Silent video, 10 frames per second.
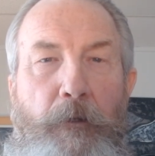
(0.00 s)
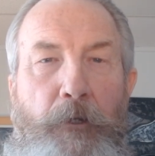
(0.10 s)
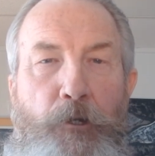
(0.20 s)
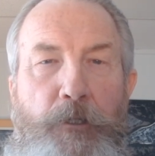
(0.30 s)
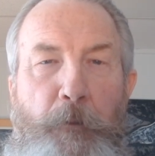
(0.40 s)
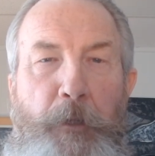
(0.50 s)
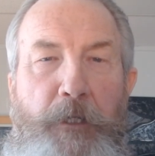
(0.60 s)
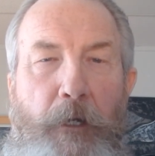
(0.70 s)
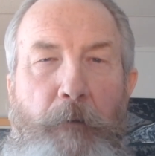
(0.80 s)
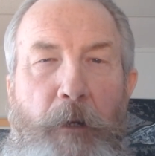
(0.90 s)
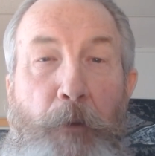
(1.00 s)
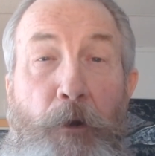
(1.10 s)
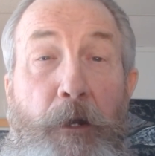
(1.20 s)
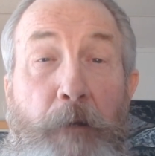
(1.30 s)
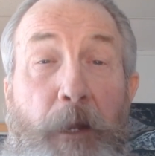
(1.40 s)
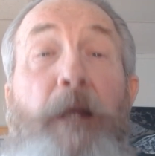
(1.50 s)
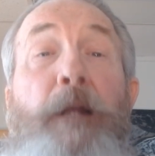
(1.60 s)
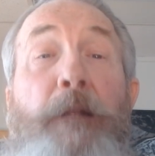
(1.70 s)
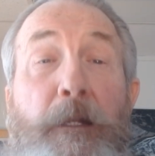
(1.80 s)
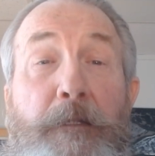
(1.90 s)
Usually we talk about burning
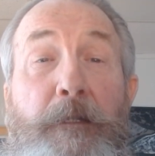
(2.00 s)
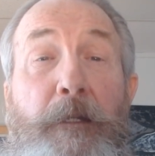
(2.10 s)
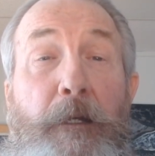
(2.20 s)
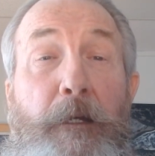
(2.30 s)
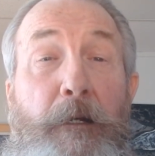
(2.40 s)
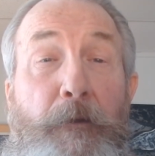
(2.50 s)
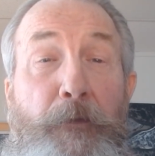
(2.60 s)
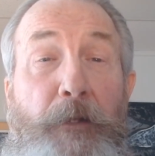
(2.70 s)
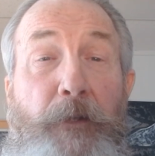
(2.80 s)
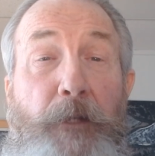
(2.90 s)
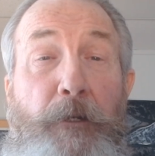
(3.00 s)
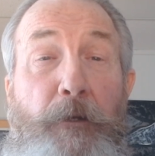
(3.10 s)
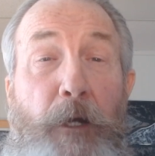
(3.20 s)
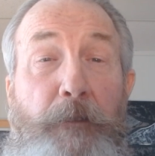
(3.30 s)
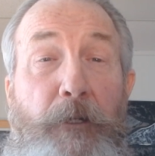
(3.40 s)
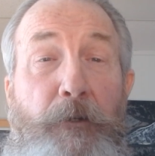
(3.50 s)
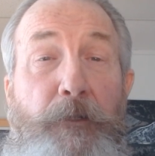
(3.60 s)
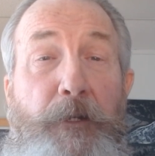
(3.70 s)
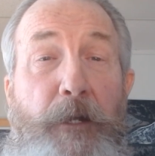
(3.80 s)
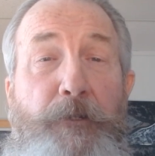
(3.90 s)
man. That's the thing that they do out there in
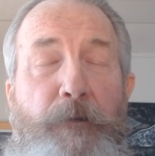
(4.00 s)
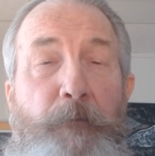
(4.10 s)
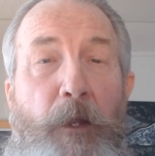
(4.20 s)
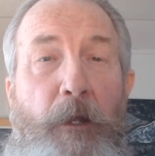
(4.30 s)
the desert.